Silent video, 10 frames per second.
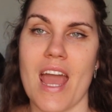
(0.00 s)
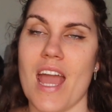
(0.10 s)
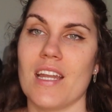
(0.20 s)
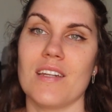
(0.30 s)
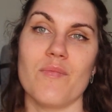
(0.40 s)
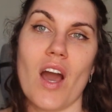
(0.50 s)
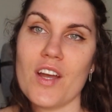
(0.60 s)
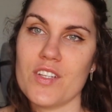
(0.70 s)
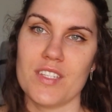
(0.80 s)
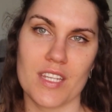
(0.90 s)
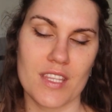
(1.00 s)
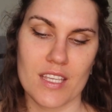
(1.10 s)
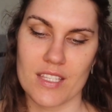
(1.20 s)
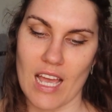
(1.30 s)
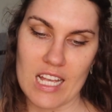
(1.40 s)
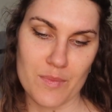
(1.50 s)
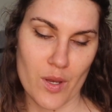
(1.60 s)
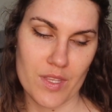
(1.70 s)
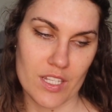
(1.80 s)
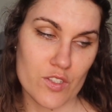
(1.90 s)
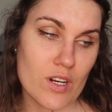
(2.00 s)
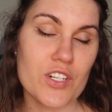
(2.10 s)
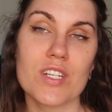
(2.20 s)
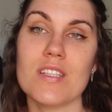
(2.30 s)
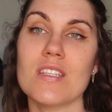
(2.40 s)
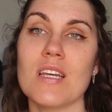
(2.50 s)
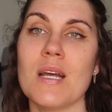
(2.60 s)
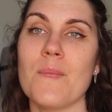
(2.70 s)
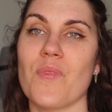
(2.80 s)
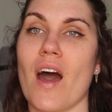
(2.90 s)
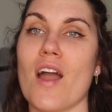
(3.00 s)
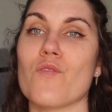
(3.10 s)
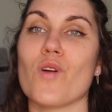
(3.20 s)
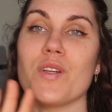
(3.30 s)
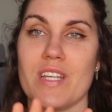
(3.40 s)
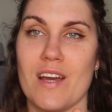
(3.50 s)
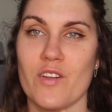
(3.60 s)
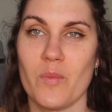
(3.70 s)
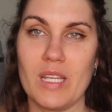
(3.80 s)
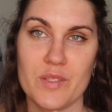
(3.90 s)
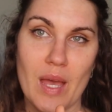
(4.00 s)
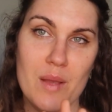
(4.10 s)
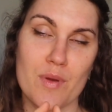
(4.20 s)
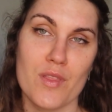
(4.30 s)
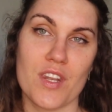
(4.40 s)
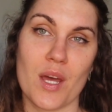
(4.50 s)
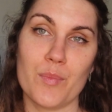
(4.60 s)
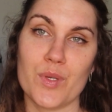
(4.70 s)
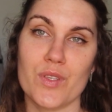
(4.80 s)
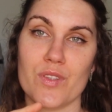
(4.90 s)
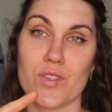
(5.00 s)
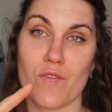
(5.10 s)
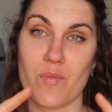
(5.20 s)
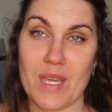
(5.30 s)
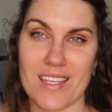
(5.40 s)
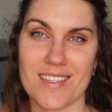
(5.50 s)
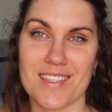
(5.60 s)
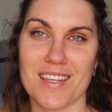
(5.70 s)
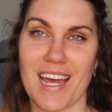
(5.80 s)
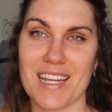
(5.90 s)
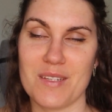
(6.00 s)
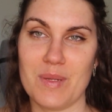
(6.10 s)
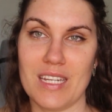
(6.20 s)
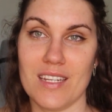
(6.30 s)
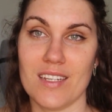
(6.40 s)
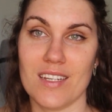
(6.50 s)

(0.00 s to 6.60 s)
and I just did this as per the instructions. I wrote down on a piece of paper the numbers of the pieces that had to be